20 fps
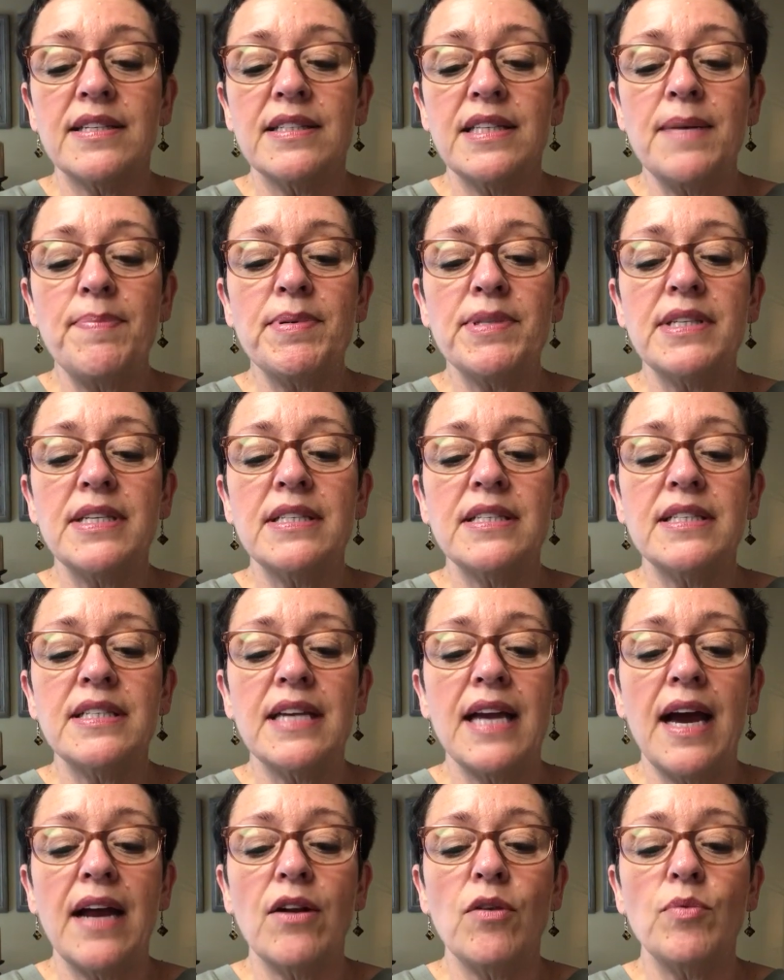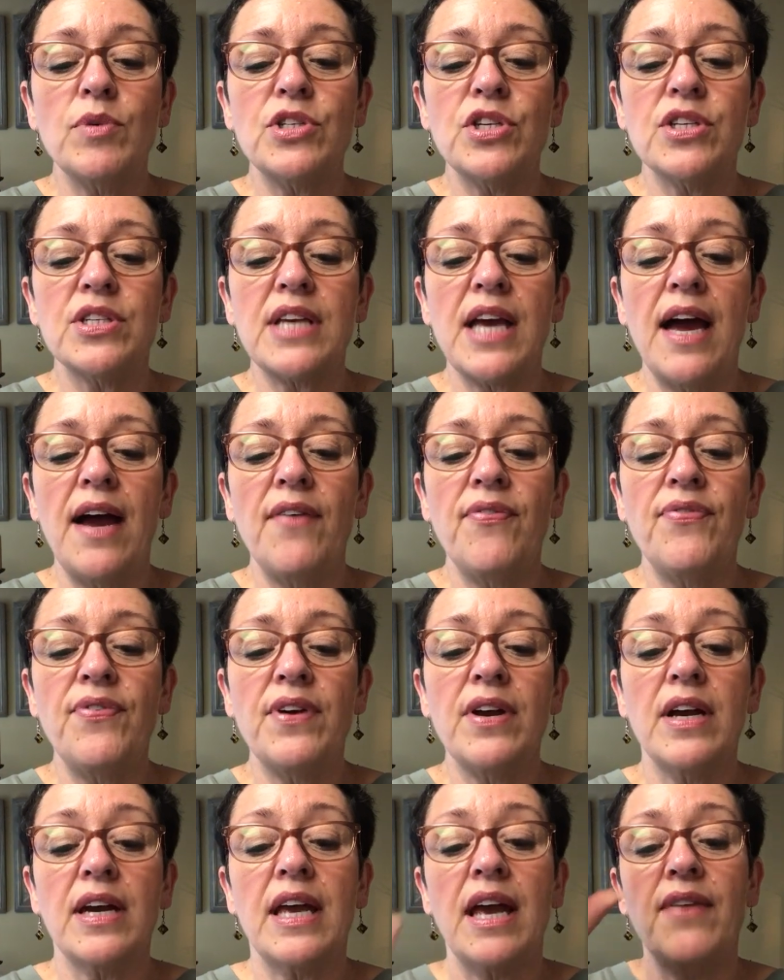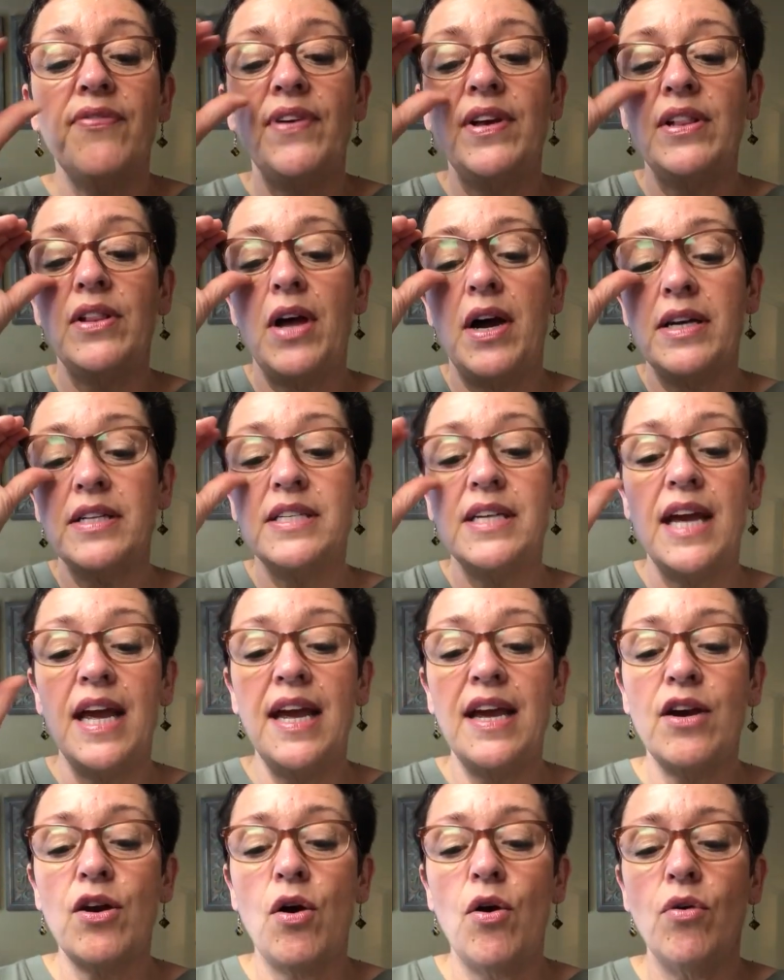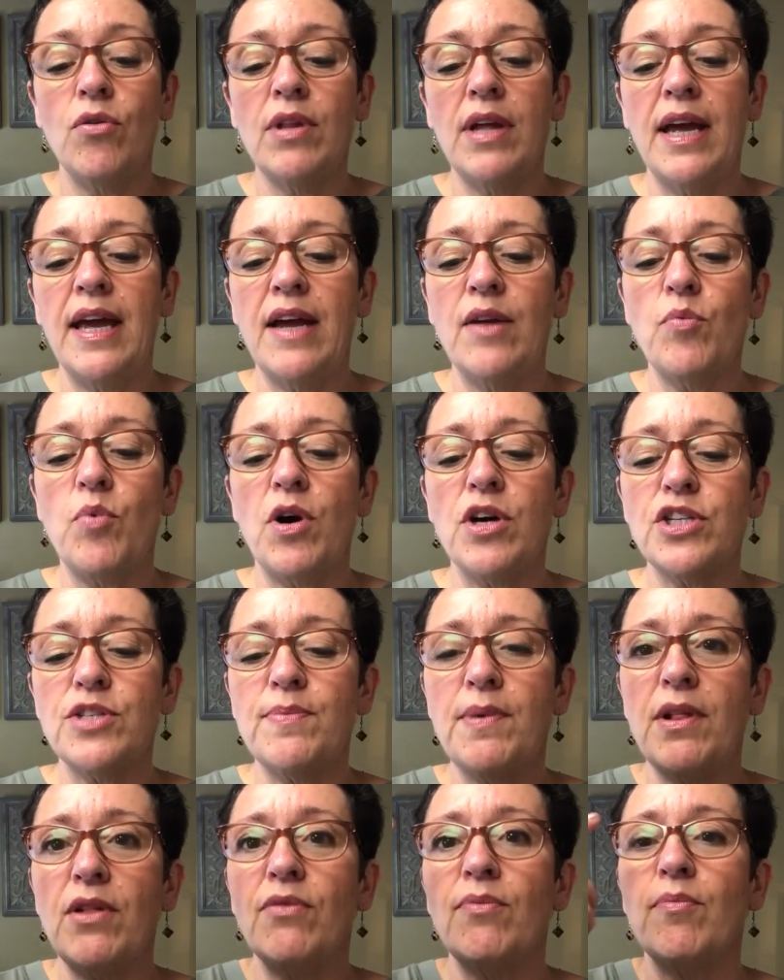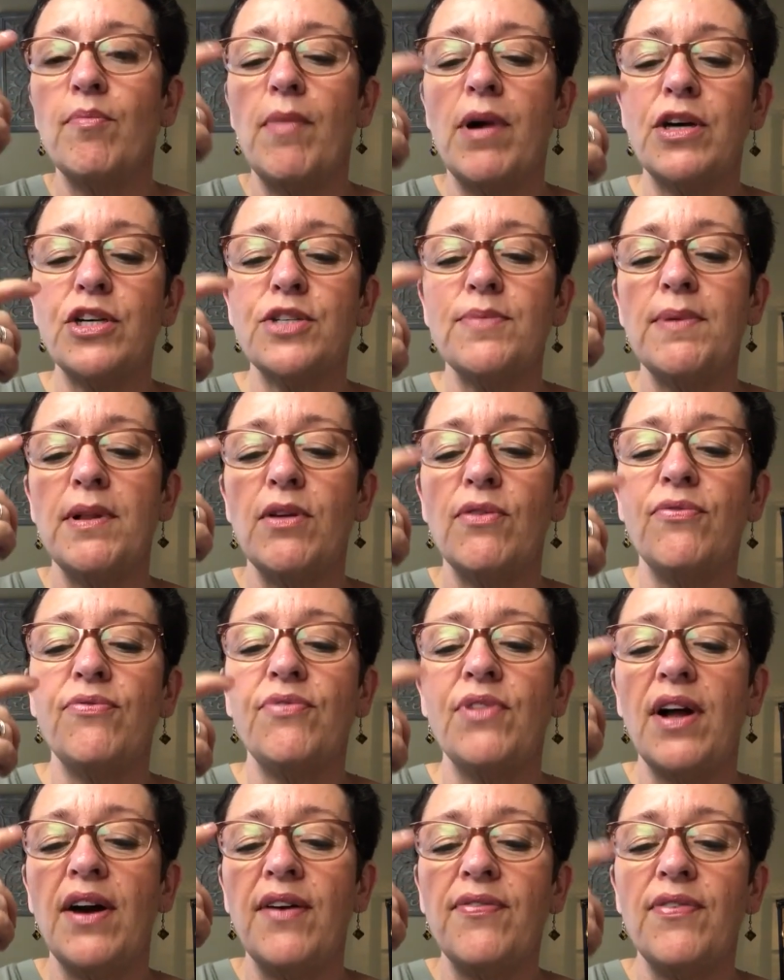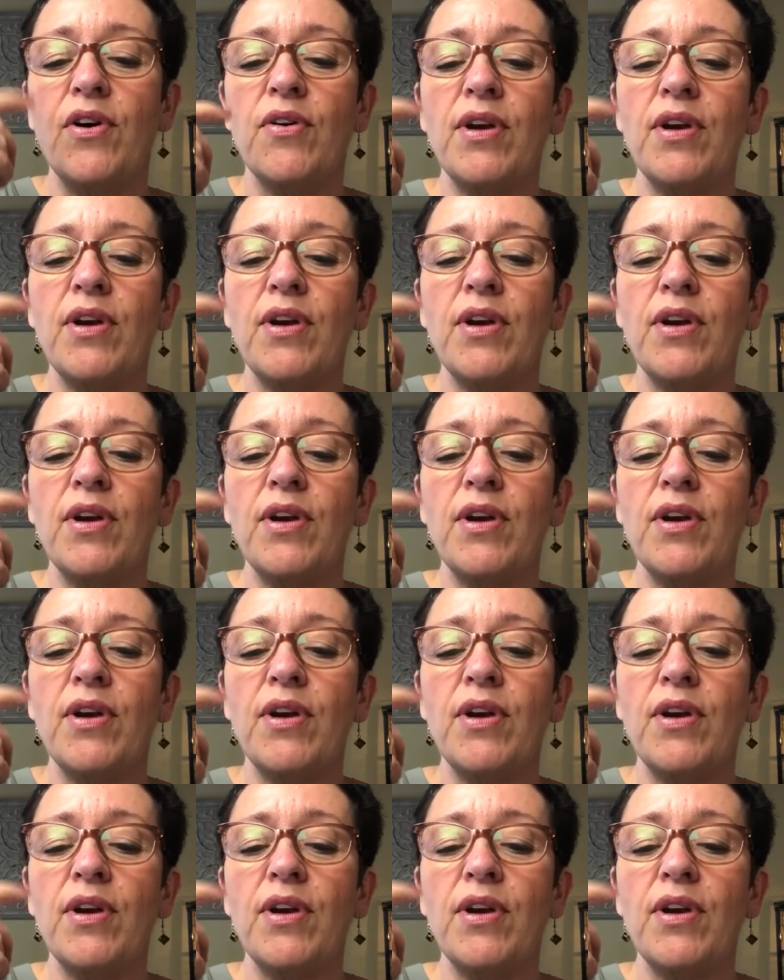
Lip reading: Sleepless in Seattle, which is cafe latte, cola, and marshmallow fluff.